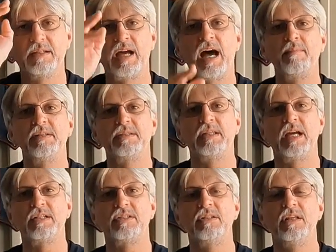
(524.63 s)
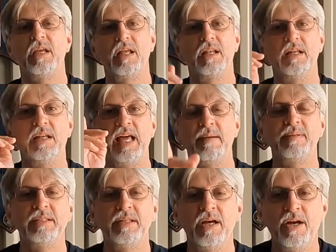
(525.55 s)
in the comment section. Let
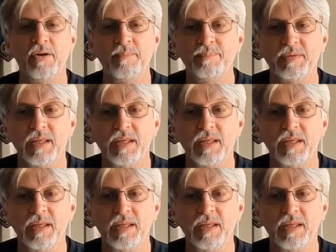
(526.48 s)
me know.